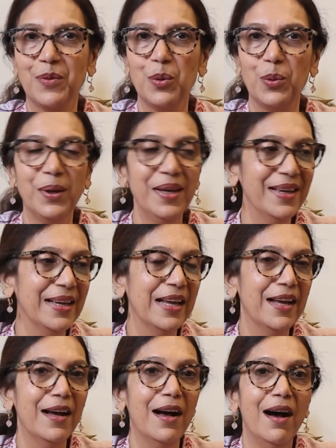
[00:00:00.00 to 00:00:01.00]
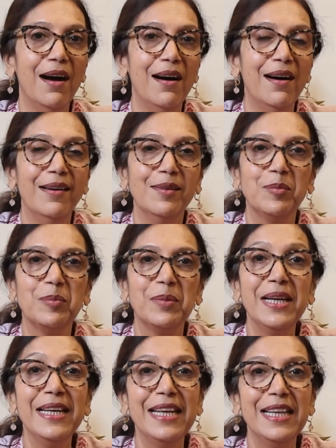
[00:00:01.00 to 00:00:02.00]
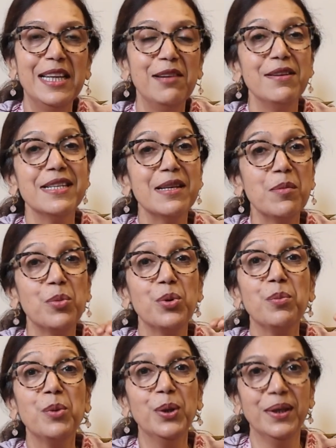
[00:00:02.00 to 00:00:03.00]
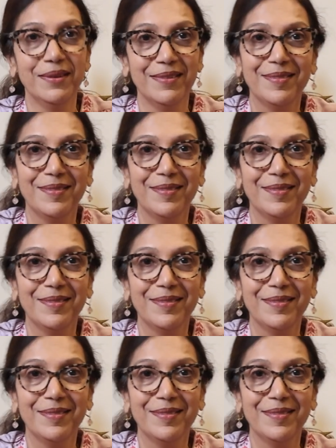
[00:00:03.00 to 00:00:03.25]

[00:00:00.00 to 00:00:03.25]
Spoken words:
Okay. In Hindi we say bud bud.